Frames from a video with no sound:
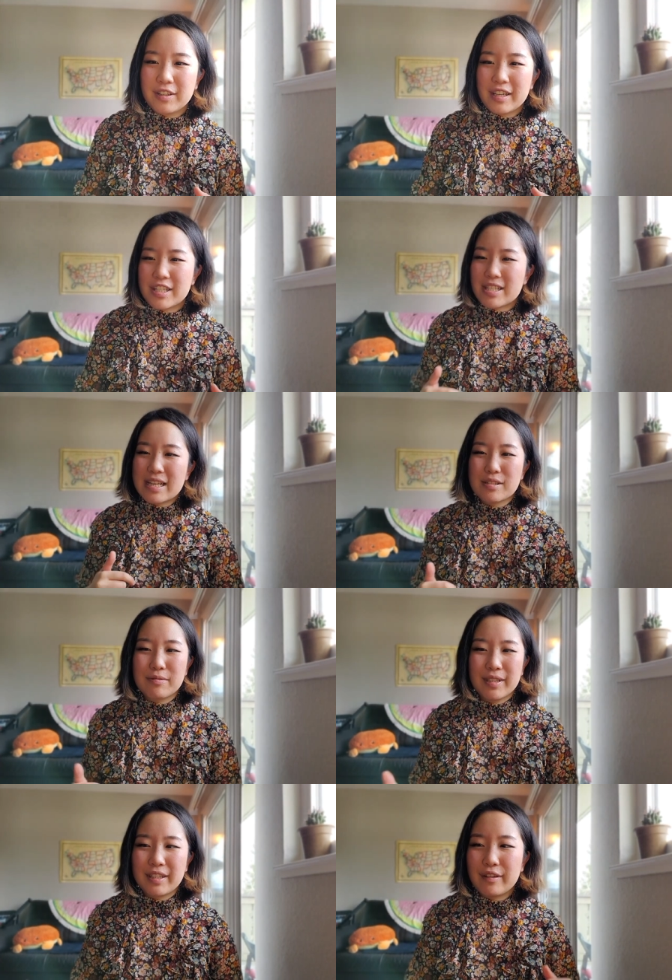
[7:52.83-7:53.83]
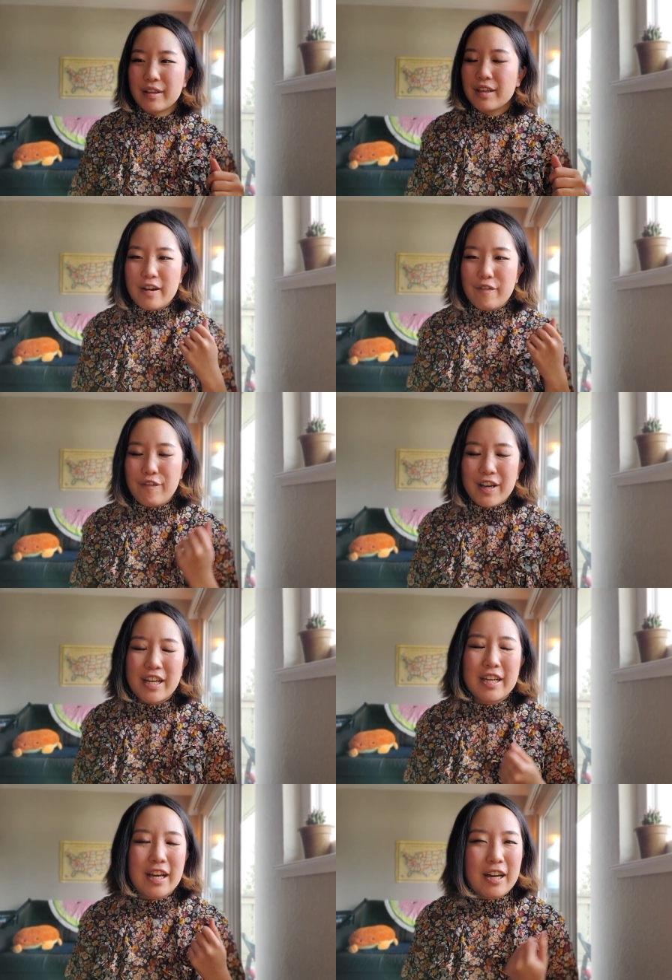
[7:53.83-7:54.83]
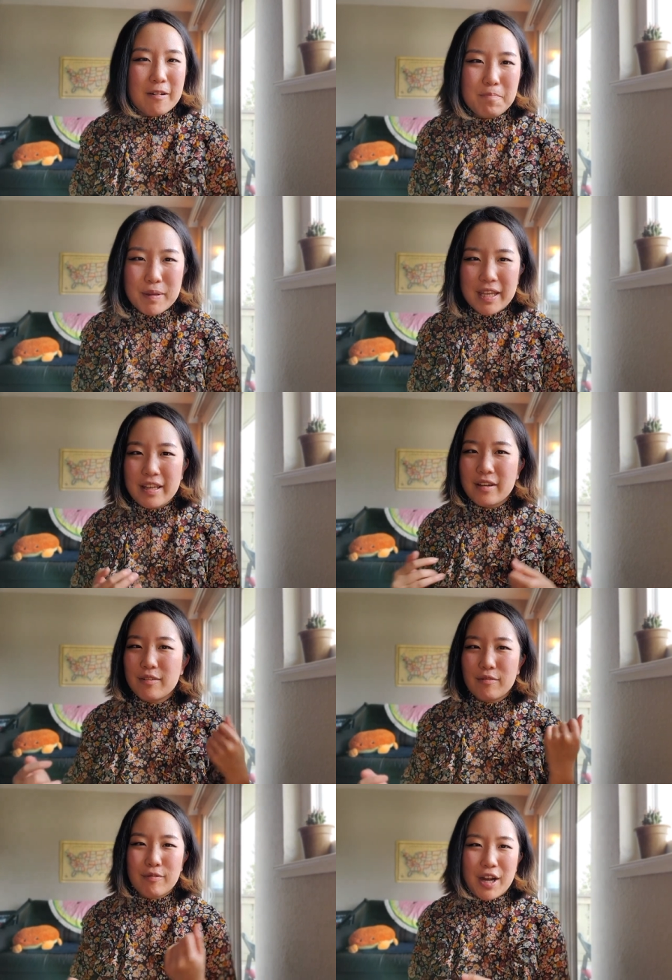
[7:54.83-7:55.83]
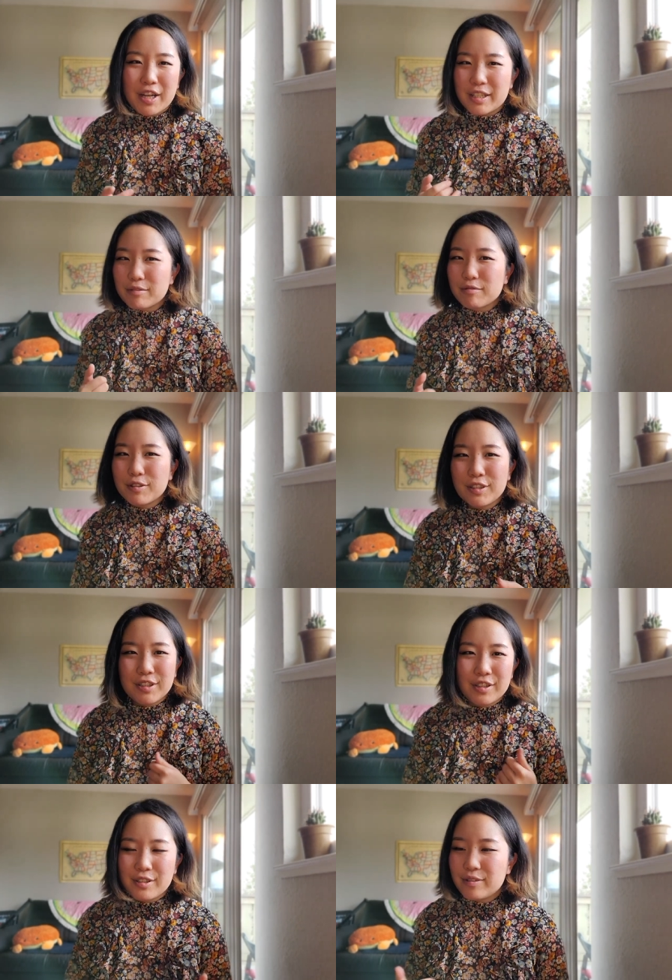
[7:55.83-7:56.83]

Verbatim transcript: It just has a really fun, upbeat, rock and roll